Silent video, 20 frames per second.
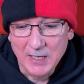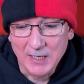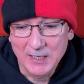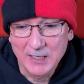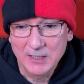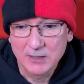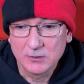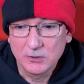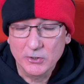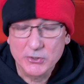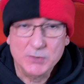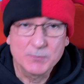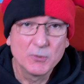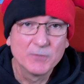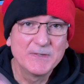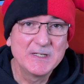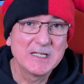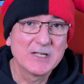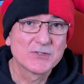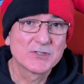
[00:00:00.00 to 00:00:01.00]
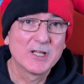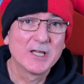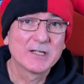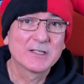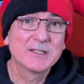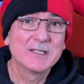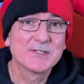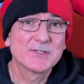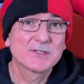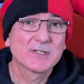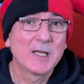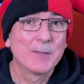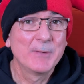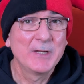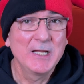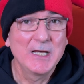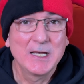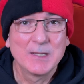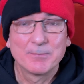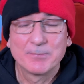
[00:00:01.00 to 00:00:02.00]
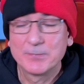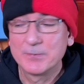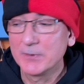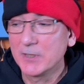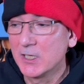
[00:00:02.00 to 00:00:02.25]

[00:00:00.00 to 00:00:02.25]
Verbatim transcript: Uh, lots more videos like this coming up.